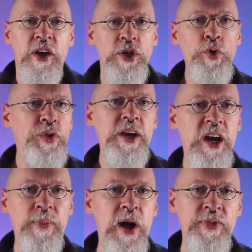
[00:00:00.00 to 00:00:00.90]
You think
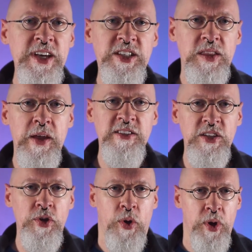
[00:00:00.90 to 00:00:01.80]
about these things
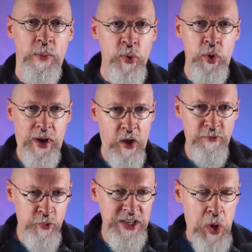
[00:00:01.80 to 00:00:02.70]
and you're going to burn in hell
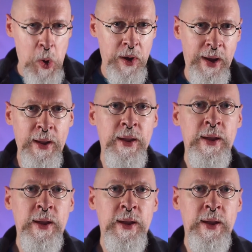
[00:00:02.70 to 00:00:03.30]
for eternity.